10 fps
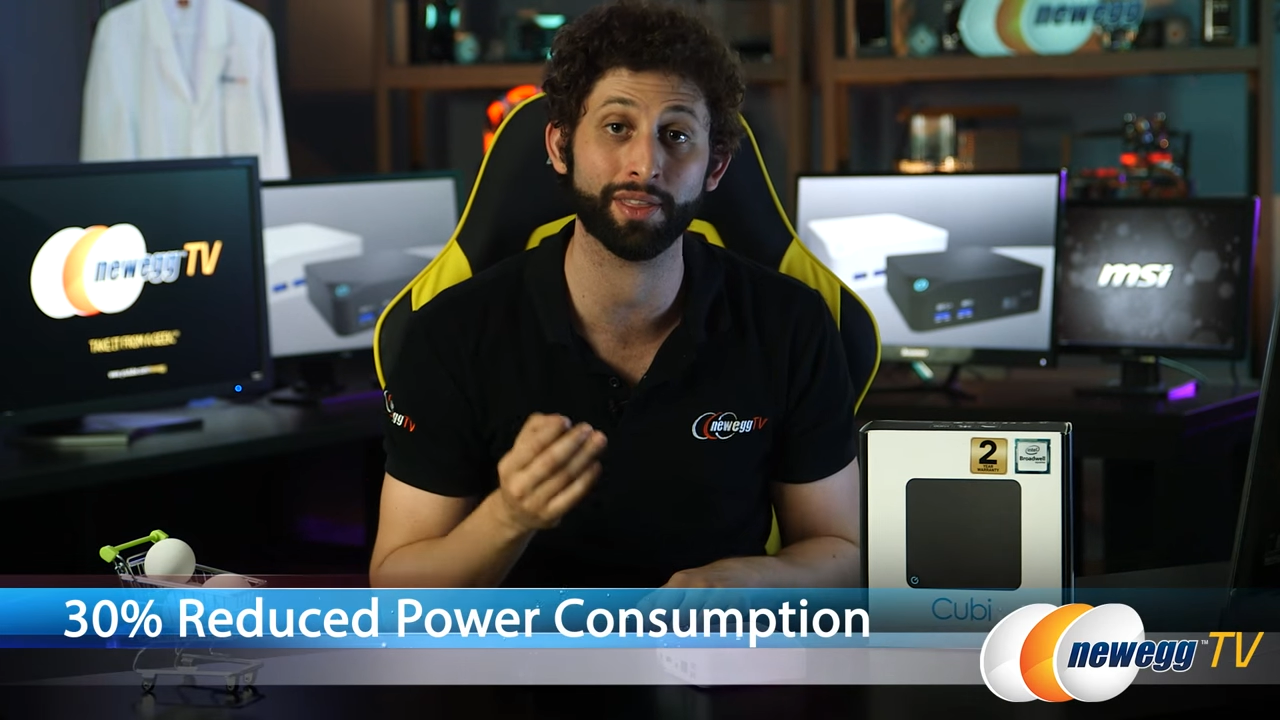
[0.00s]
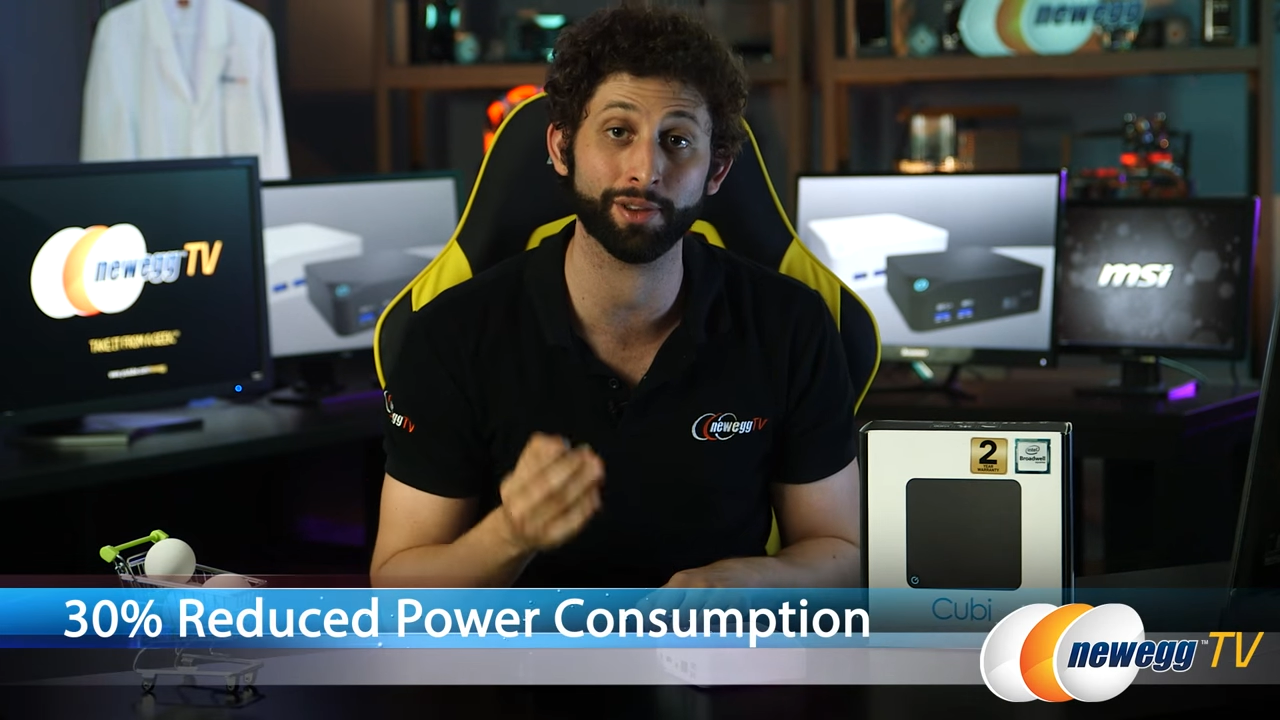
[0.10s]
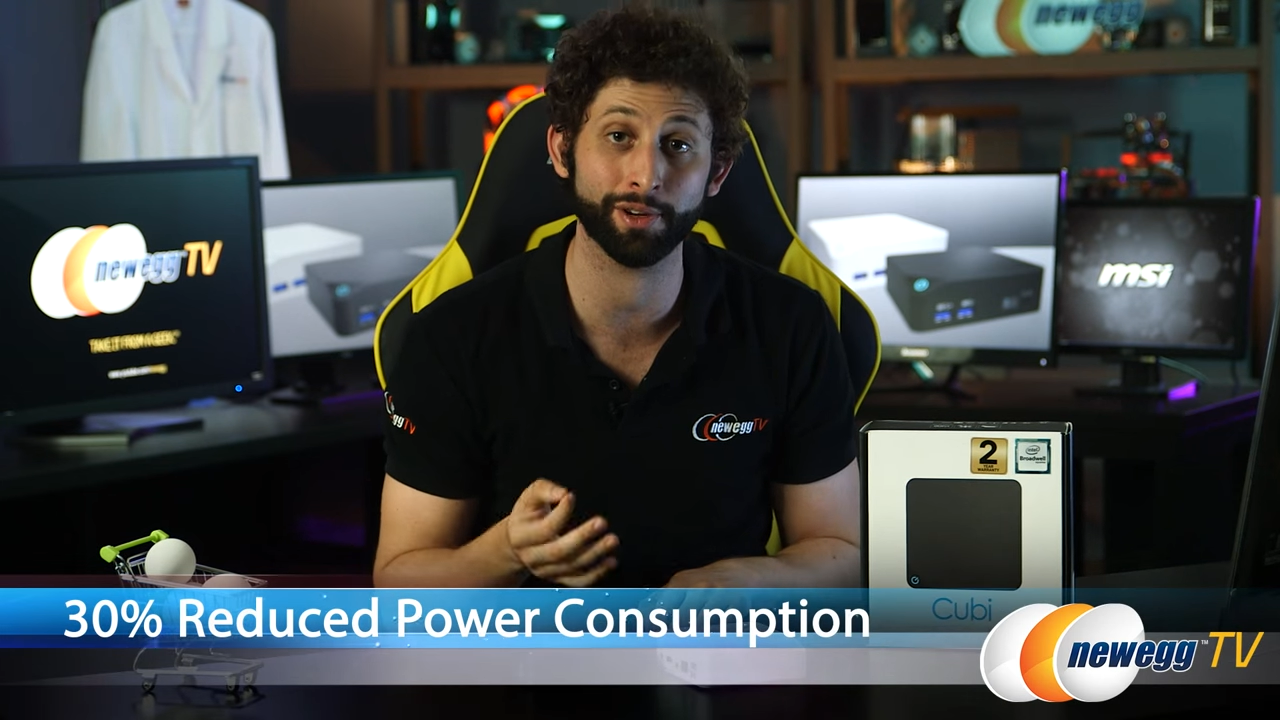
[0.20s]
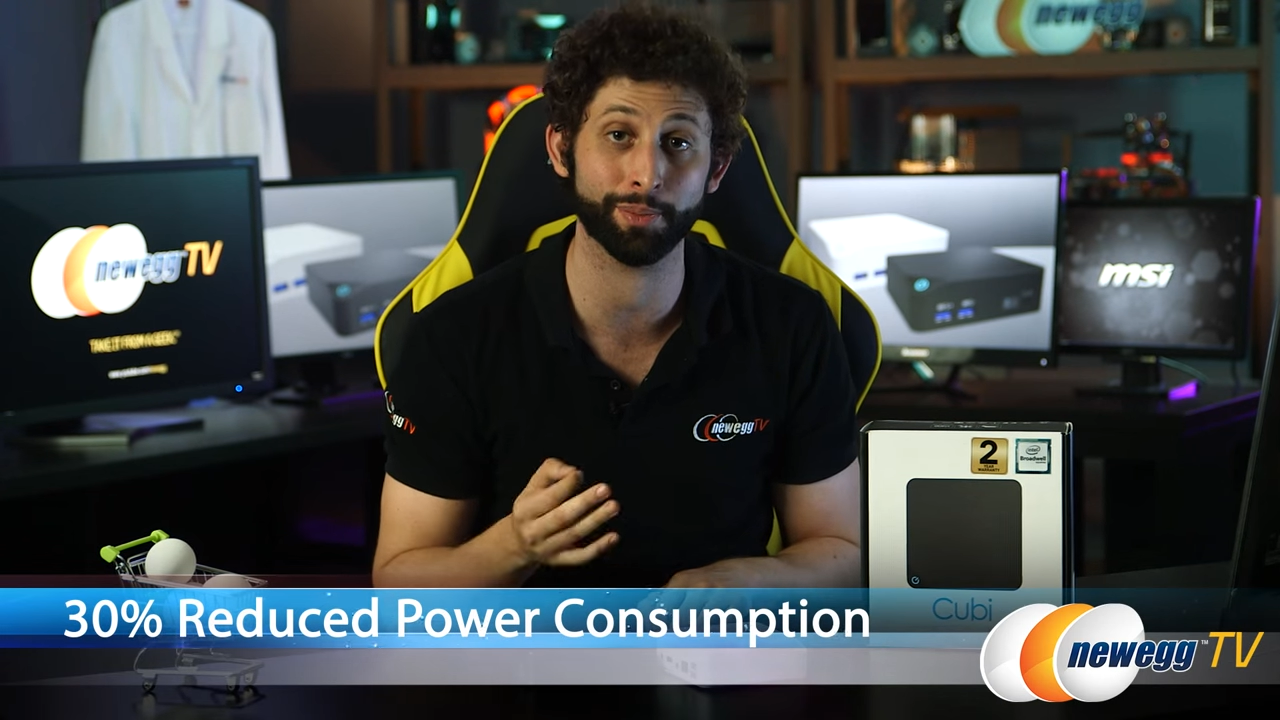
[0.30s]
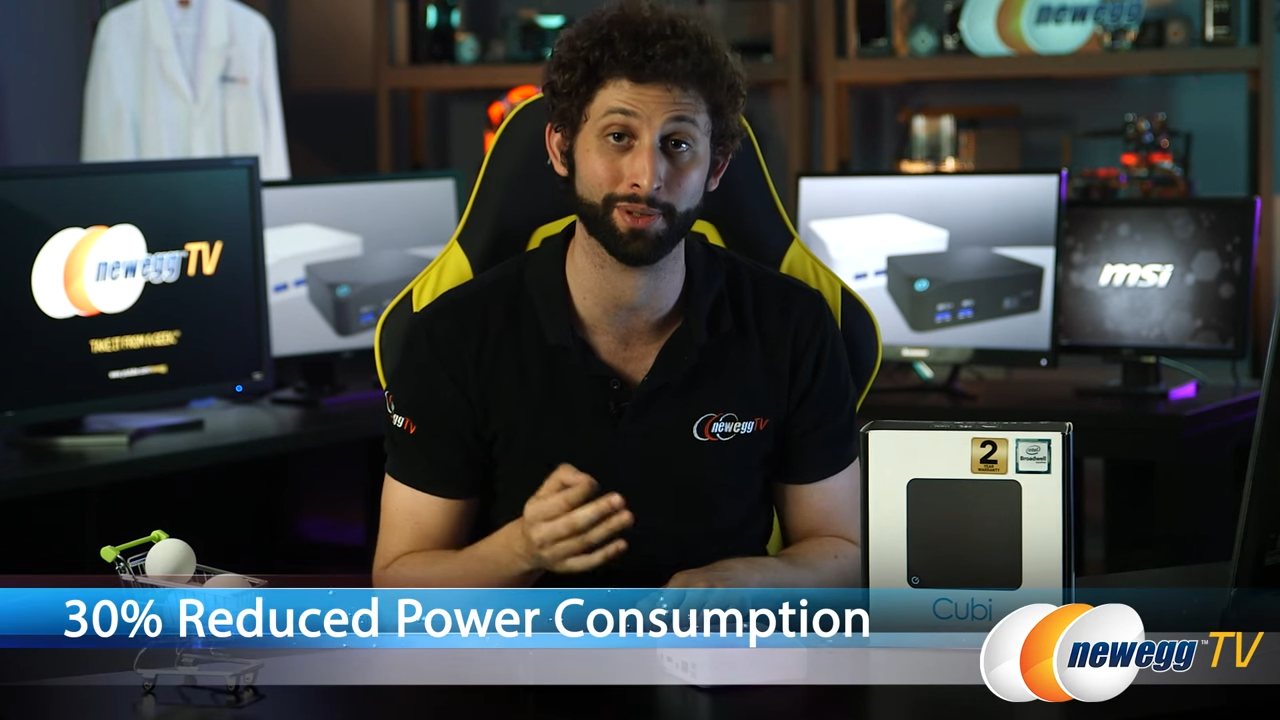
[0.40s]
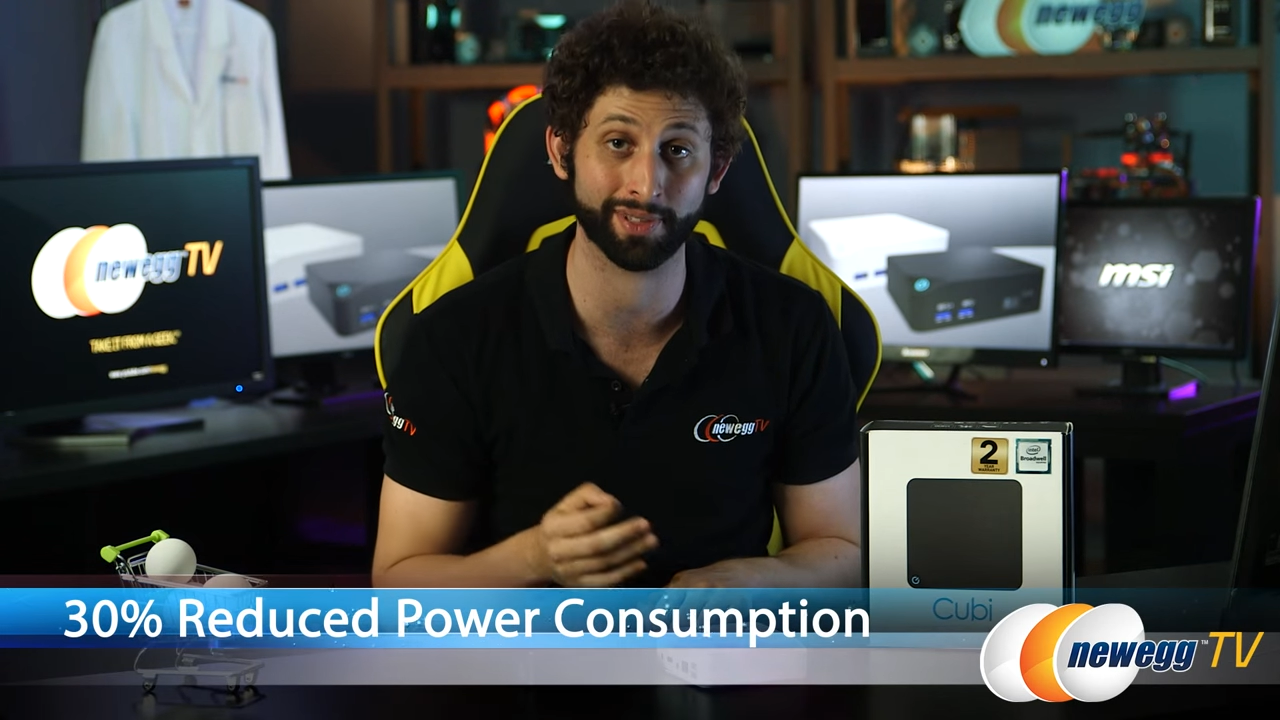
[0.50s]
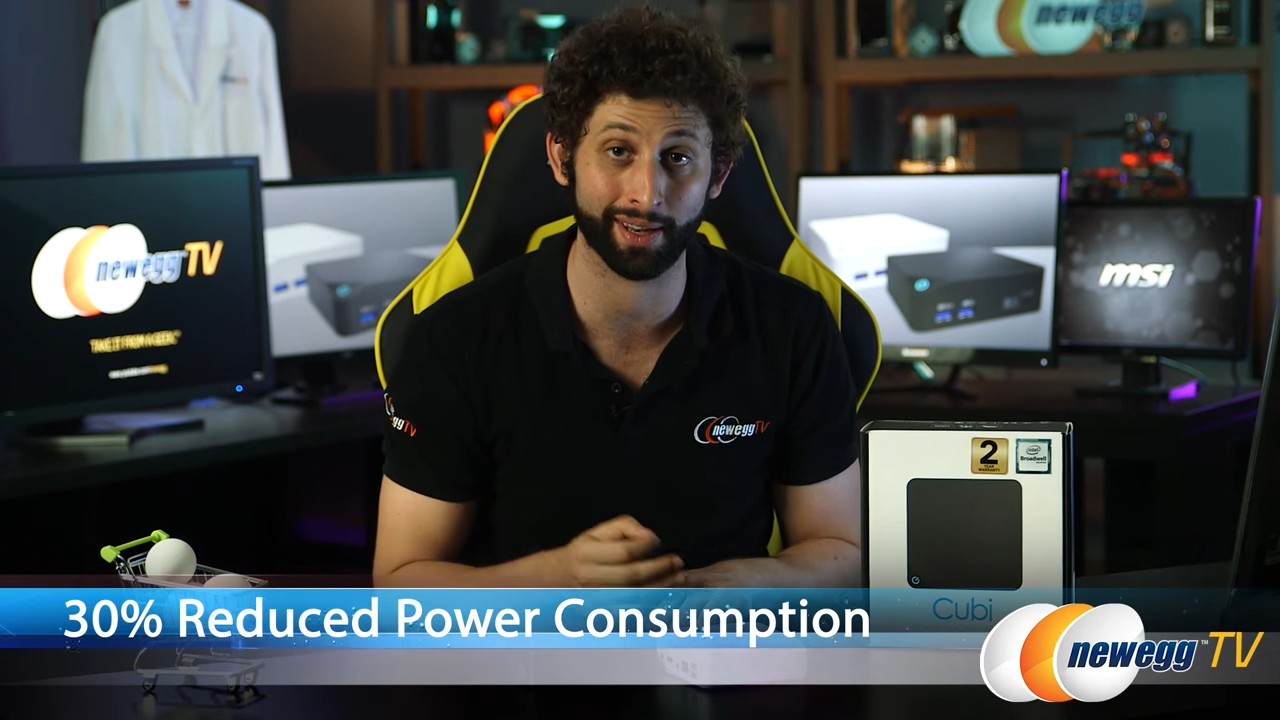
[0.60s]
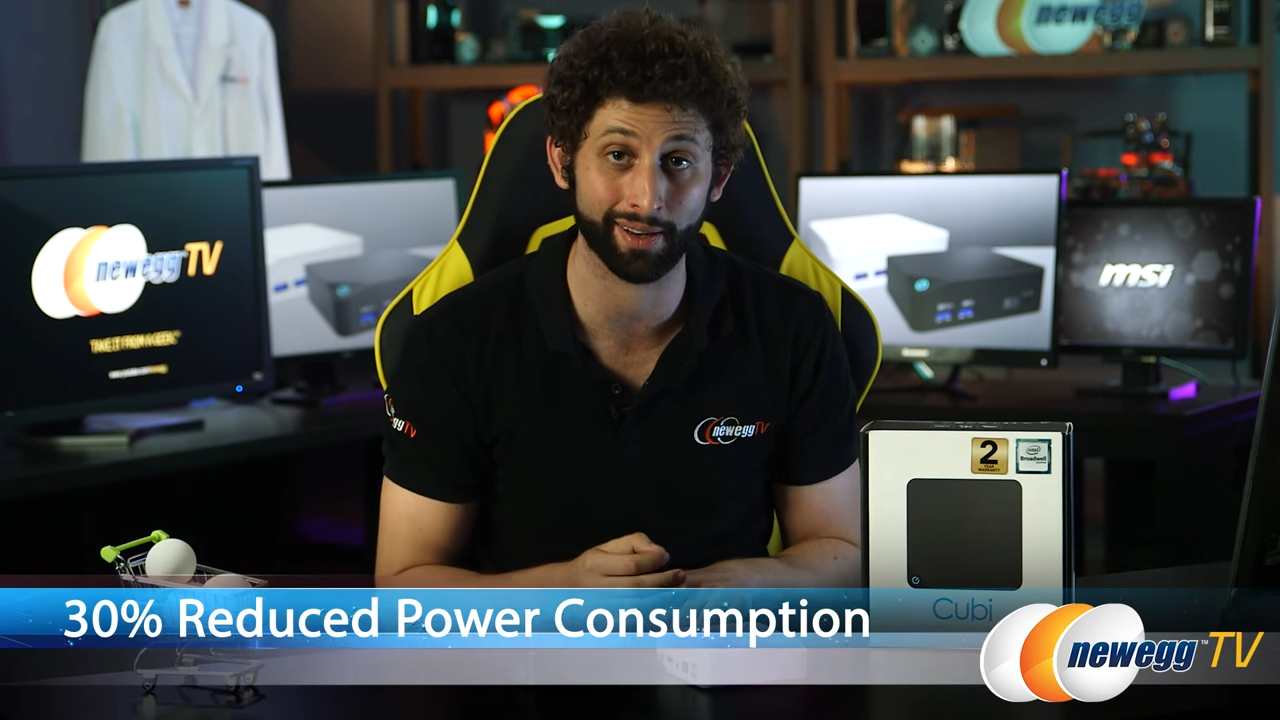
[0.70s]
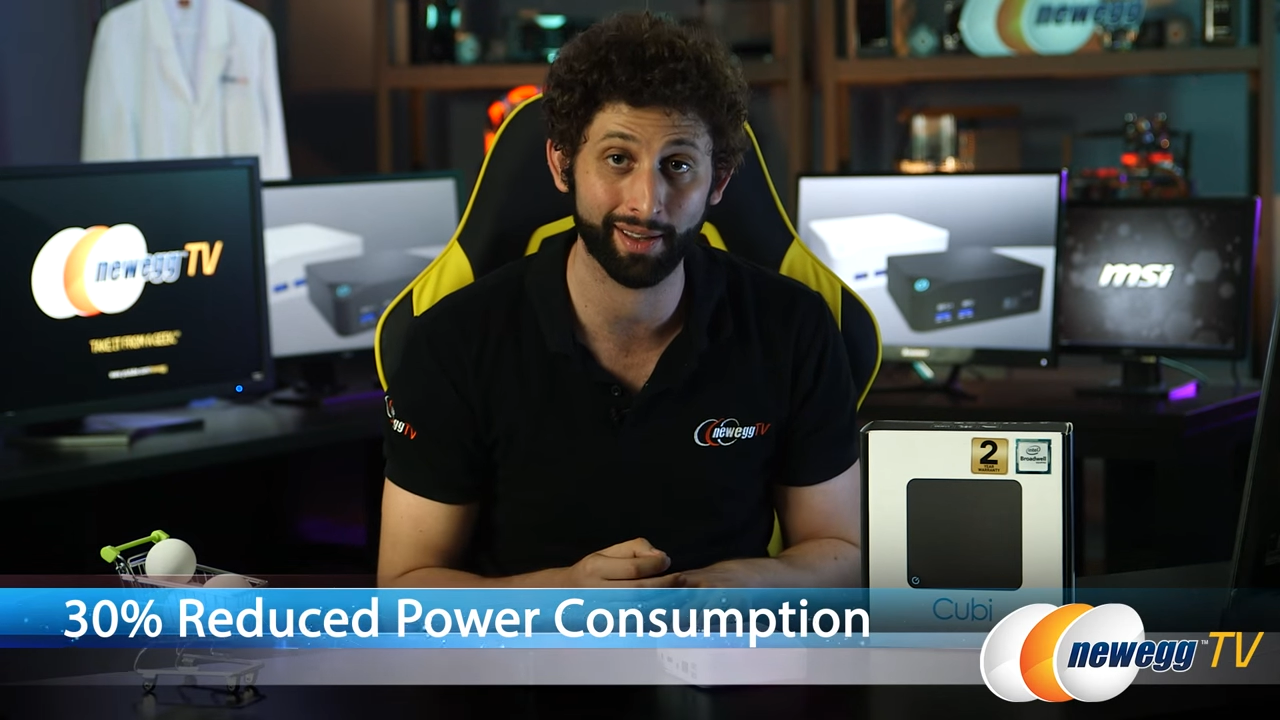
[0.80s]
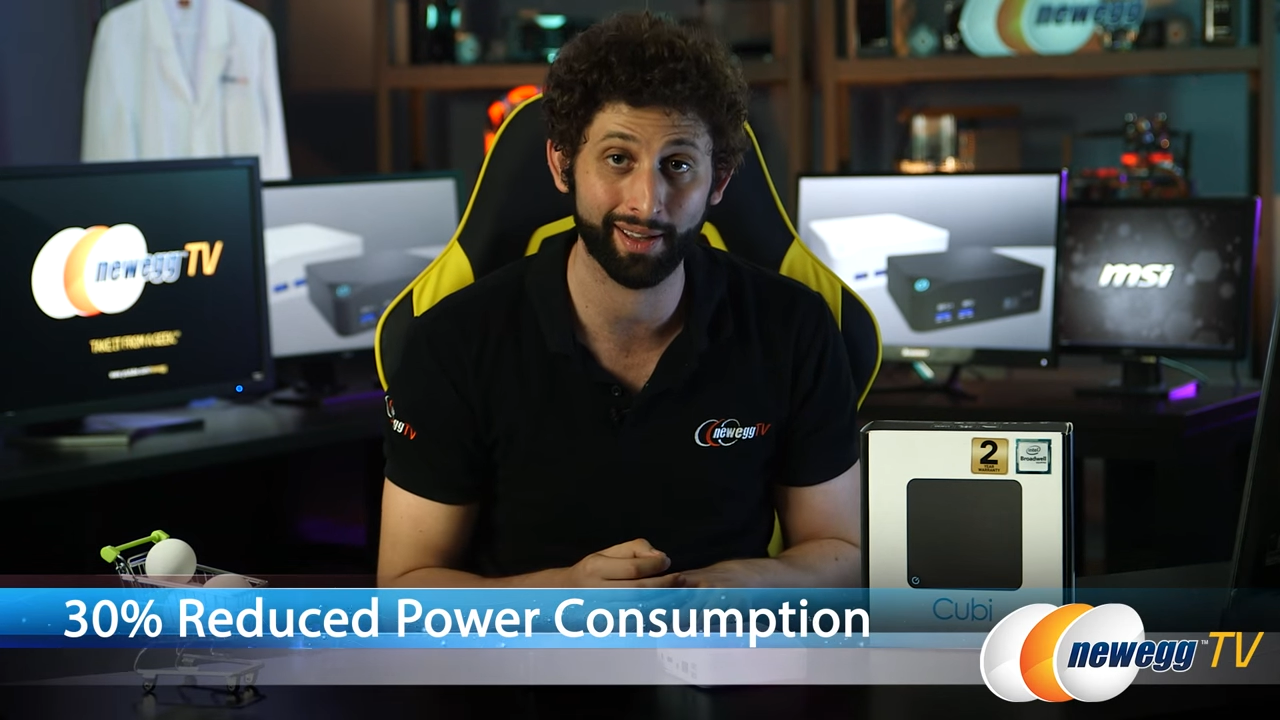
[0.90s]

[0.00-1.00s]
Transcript: 30%.